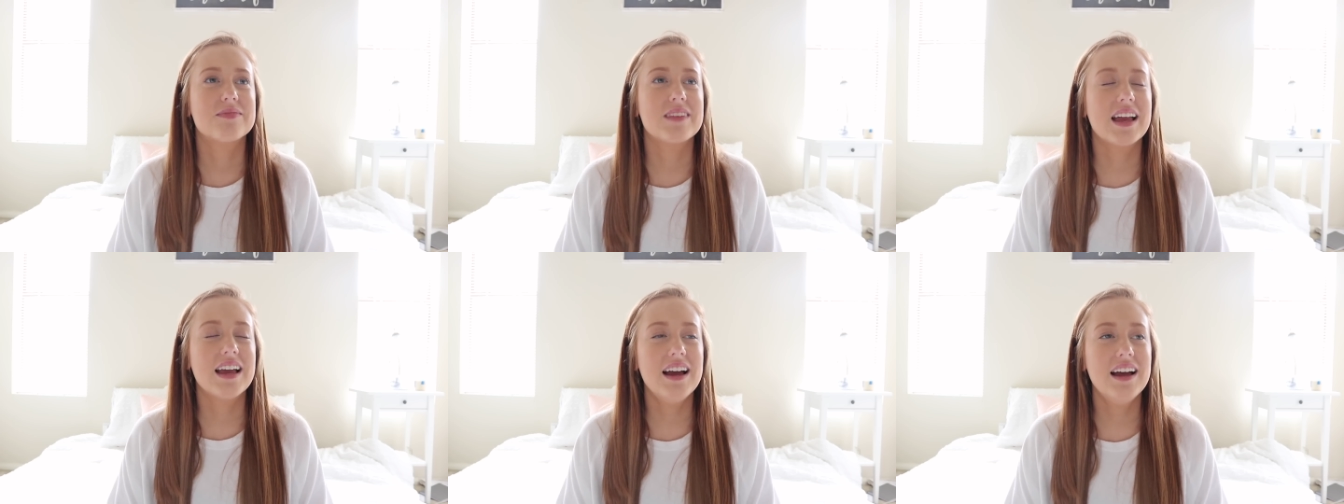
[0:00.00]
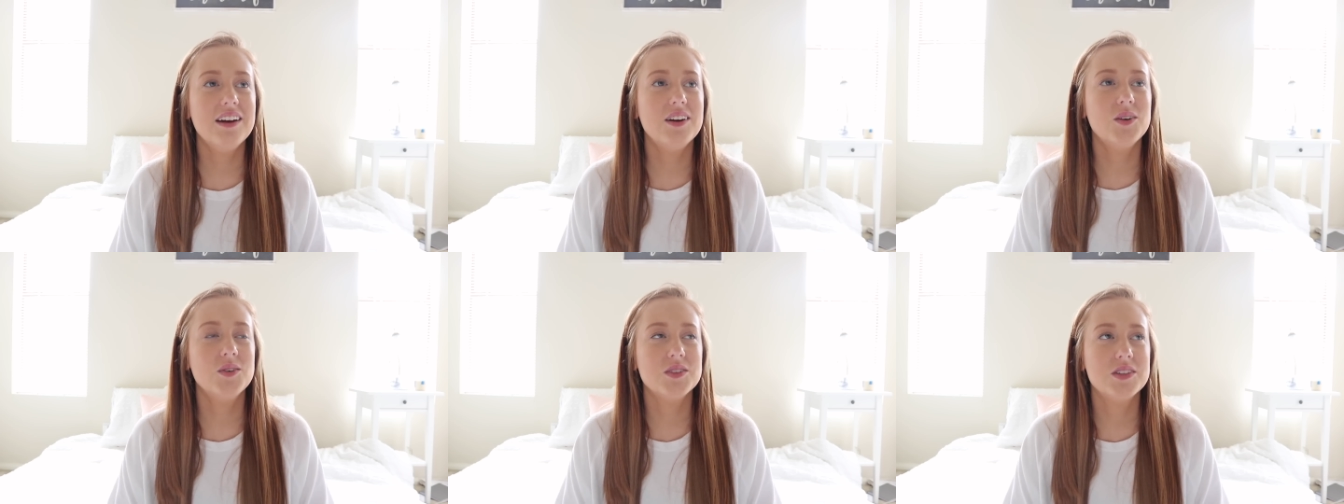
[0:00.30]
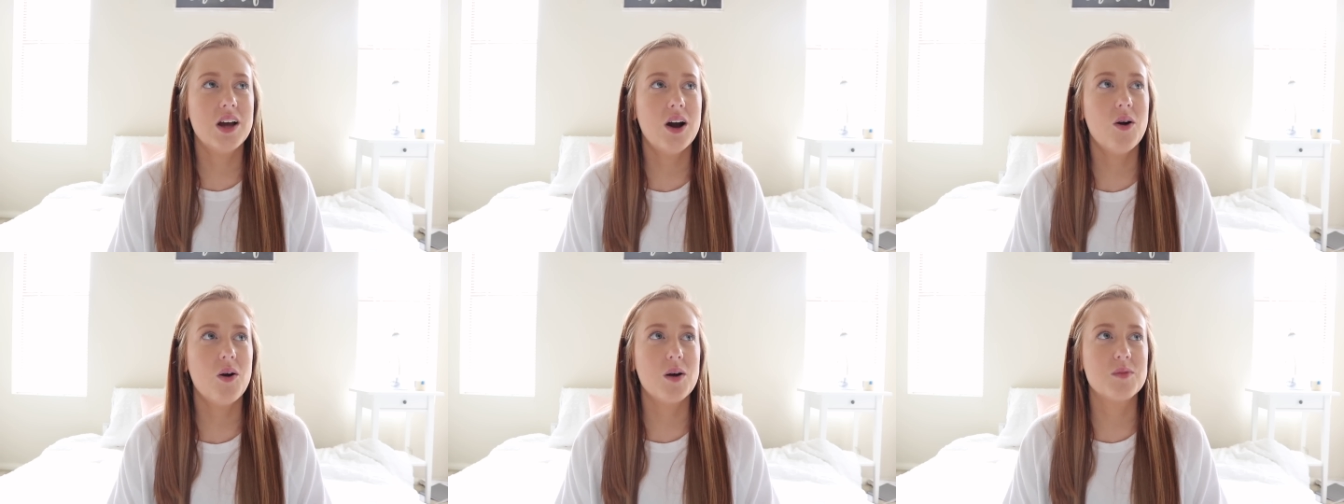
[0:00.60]
I don't
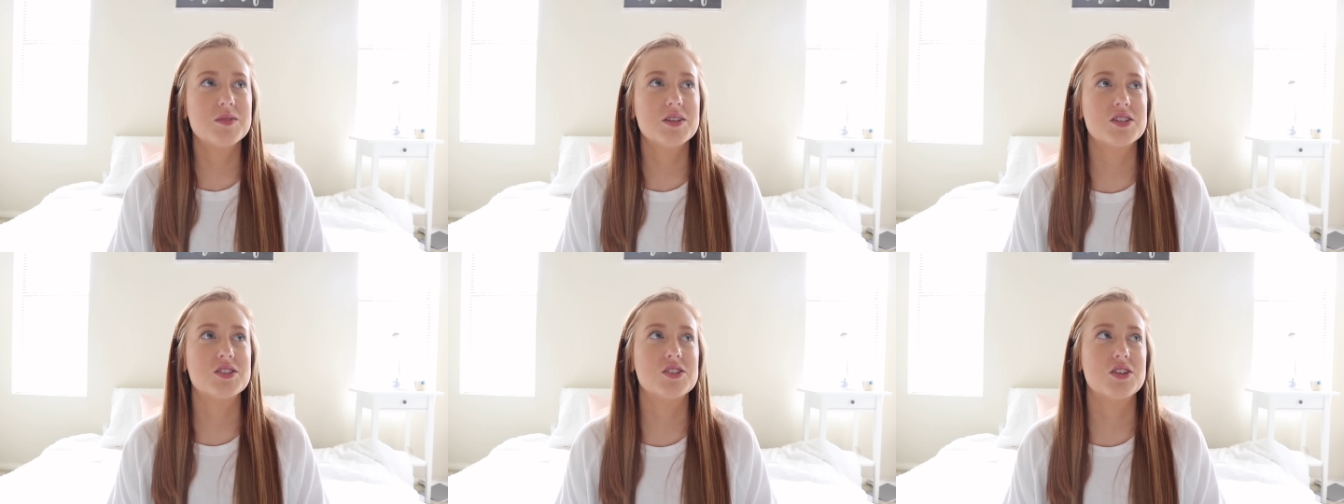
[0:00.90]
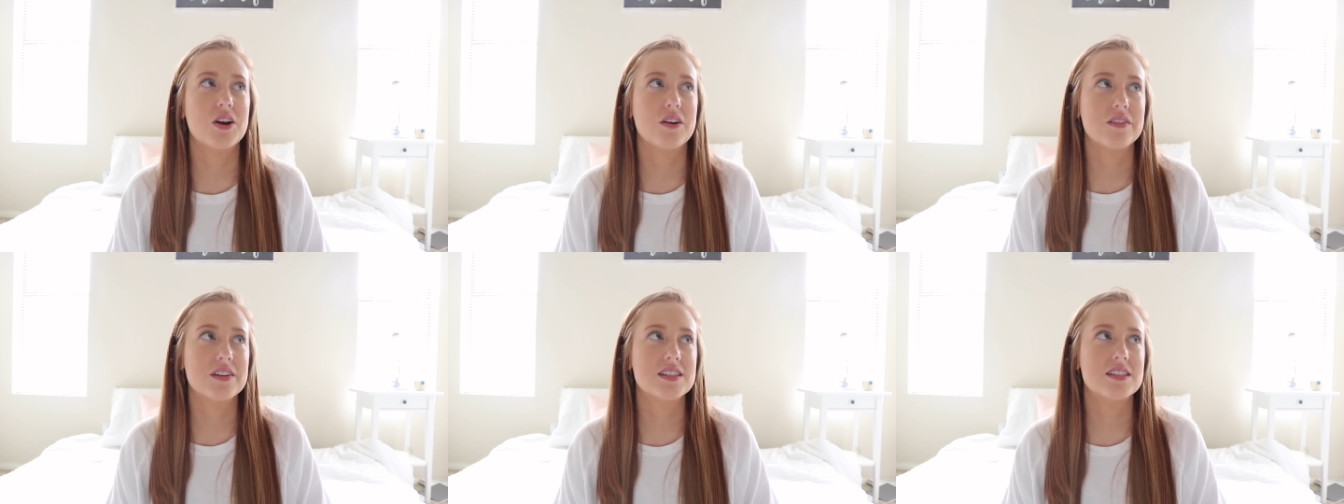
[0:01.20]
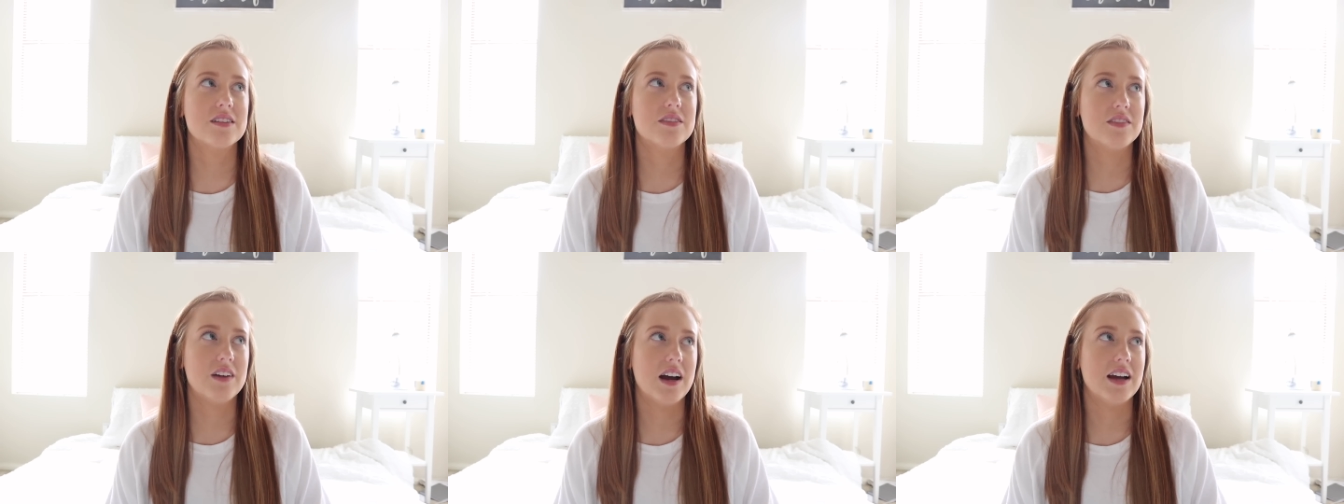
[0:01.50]
know, I'm just nervous
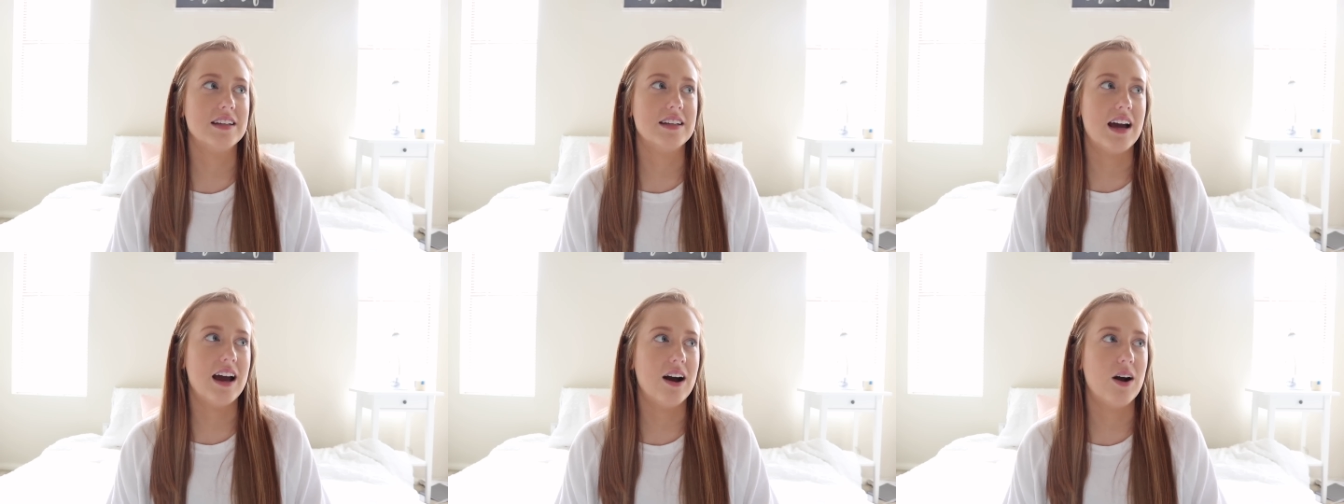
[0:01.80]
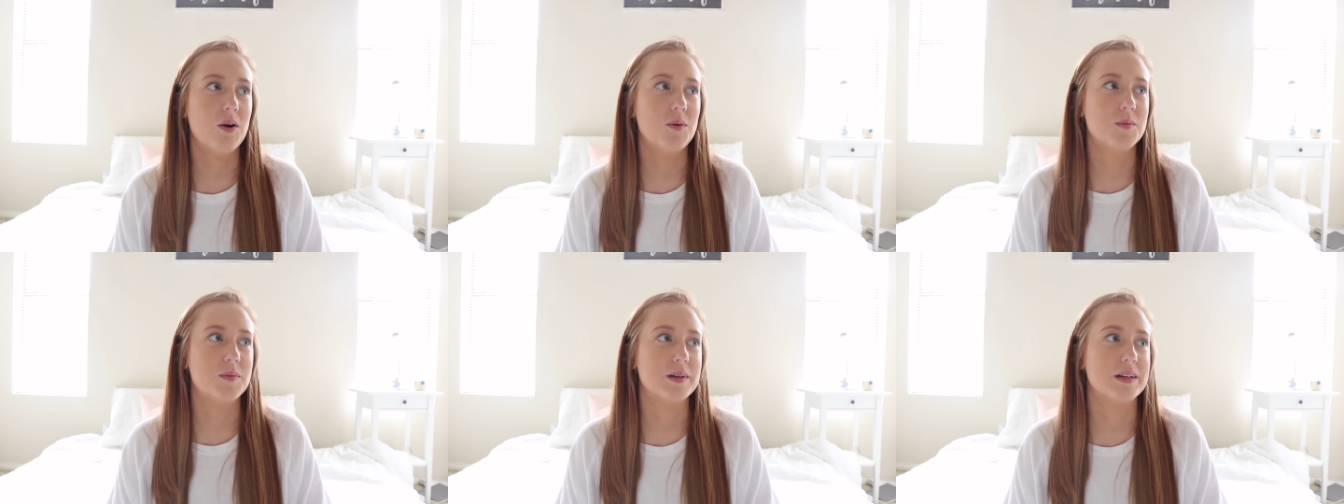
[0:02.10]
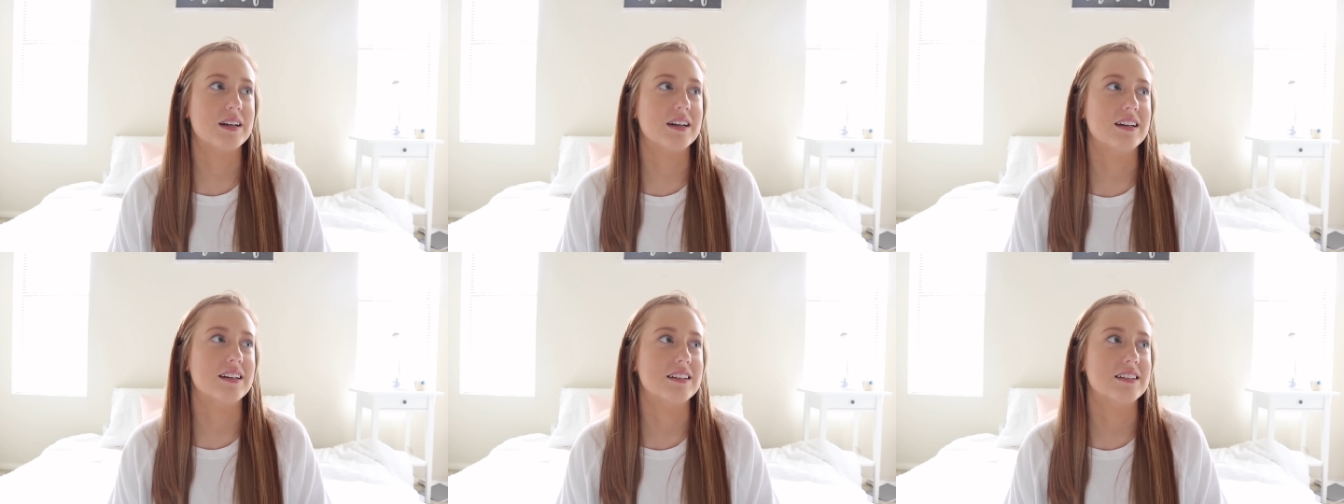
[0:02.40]
to find out,
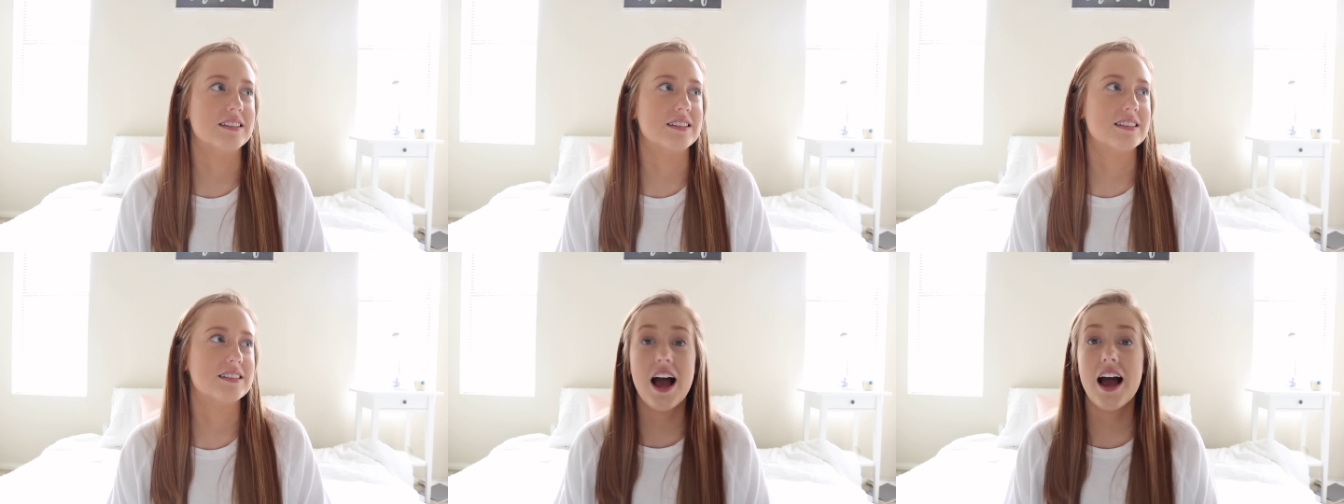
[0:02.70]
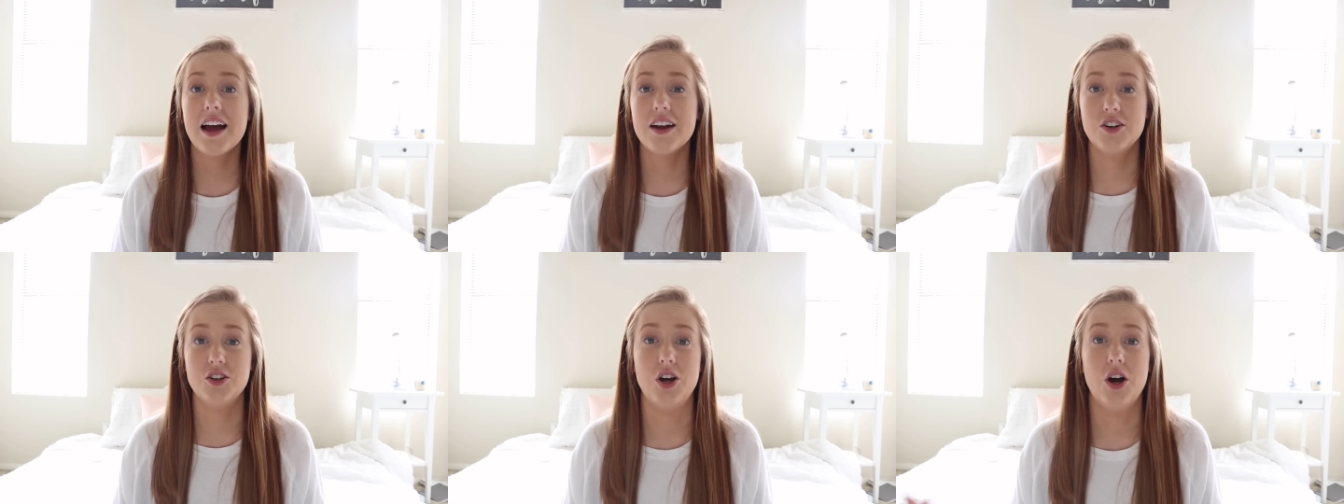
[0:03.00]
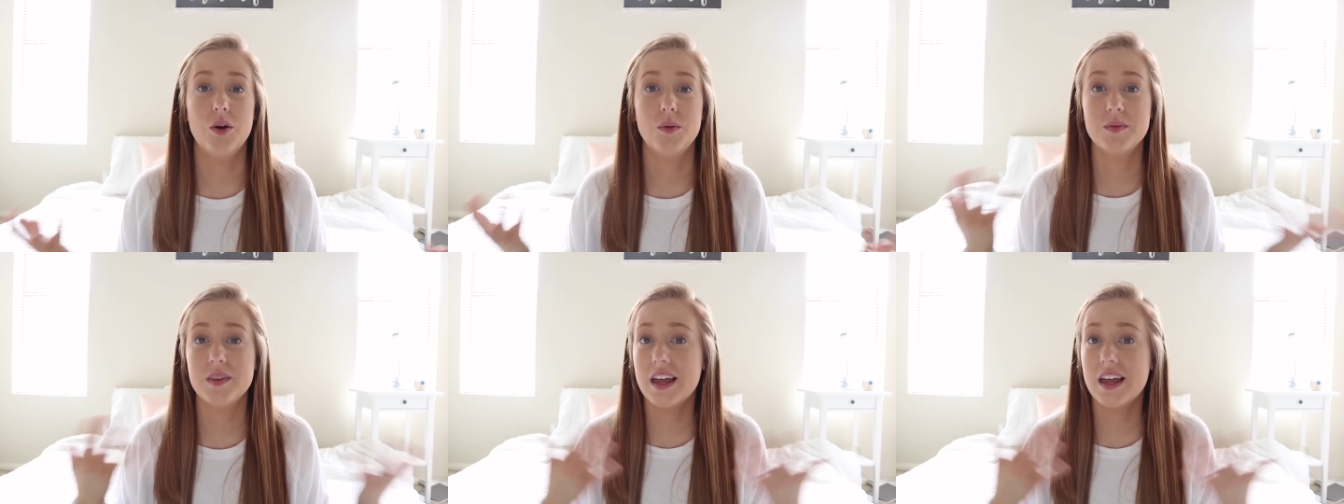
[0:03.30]
because I don't know,